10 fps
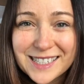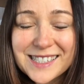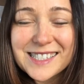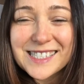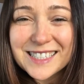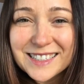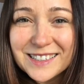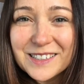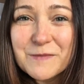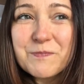It's
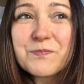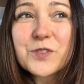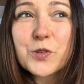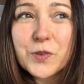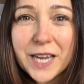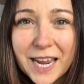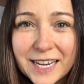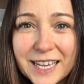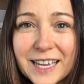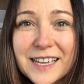still
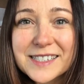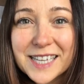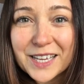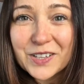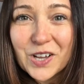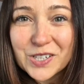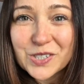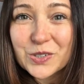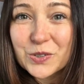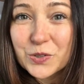creating a
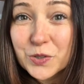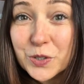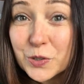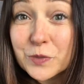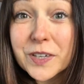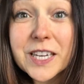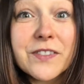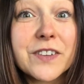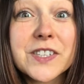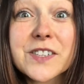psychological groove,
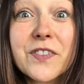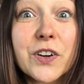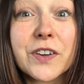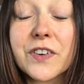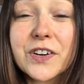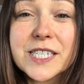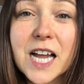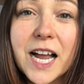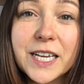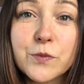even if it's a very, very
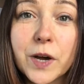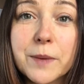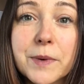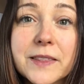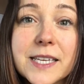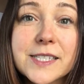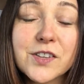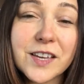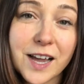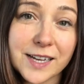tiny one. But these are
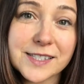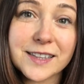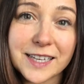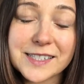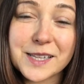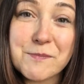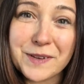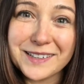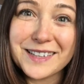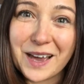the kinds of things that
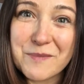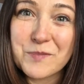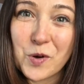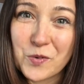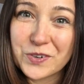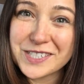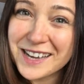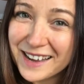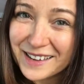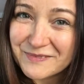build up over
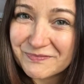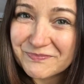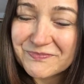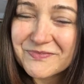time.